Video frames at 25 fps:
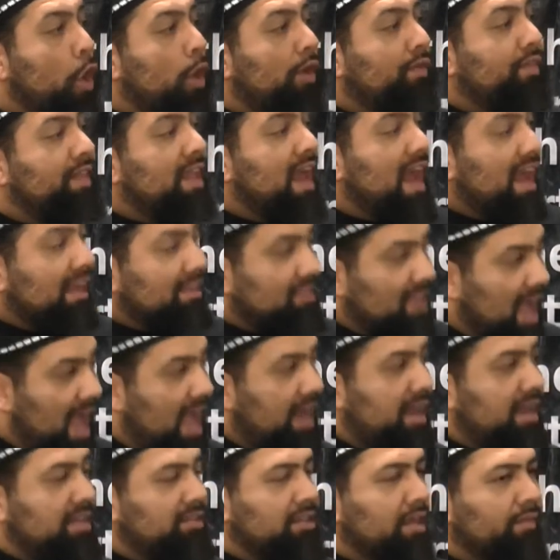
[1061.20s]
or the
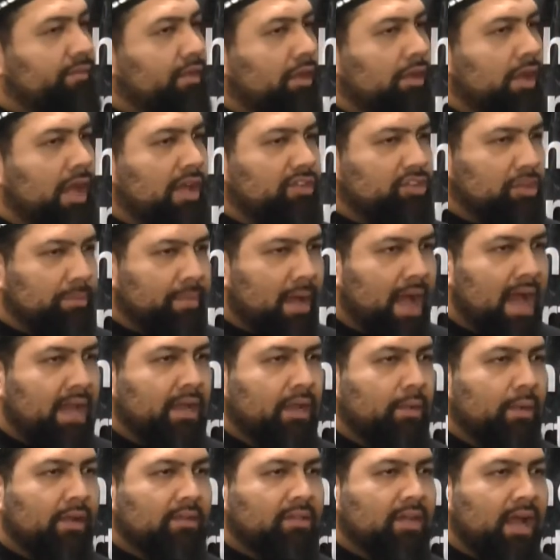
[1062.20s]
adalat of Allah
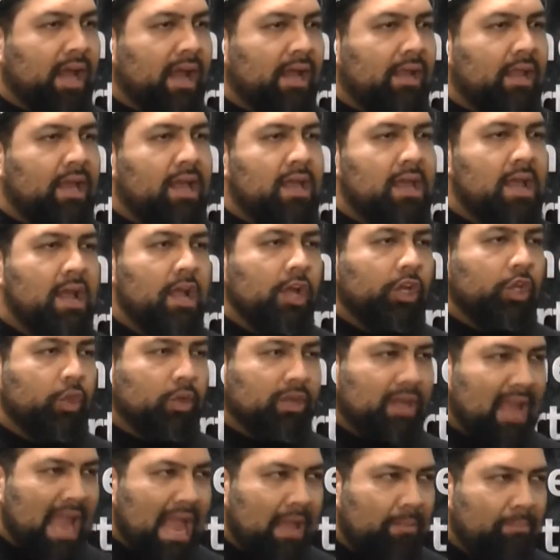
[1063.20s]
subhanahu wa ta'ala,
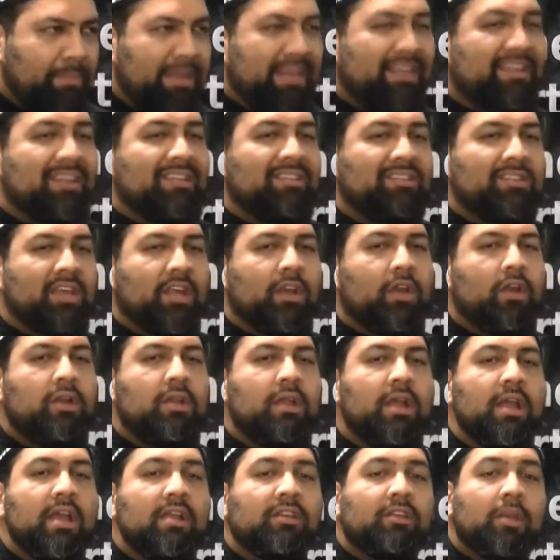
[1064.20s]
you can't be
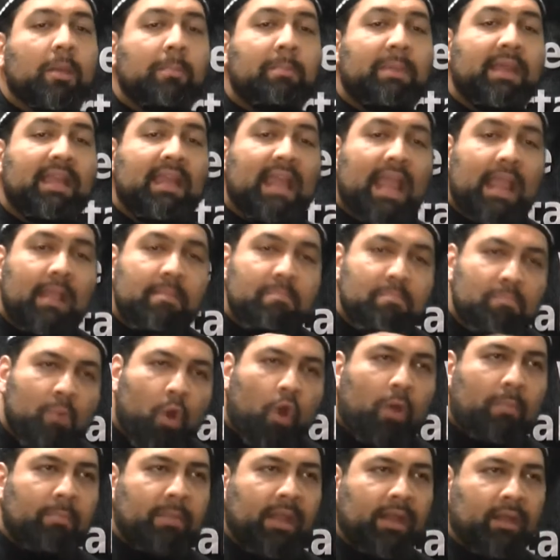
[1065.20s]
considered to be a
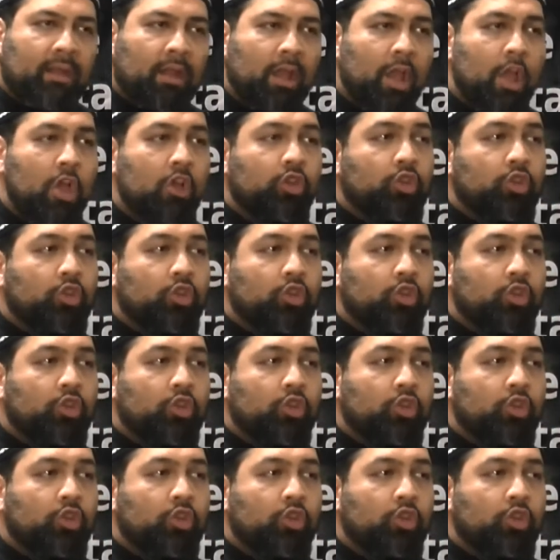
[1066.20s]
mu'min.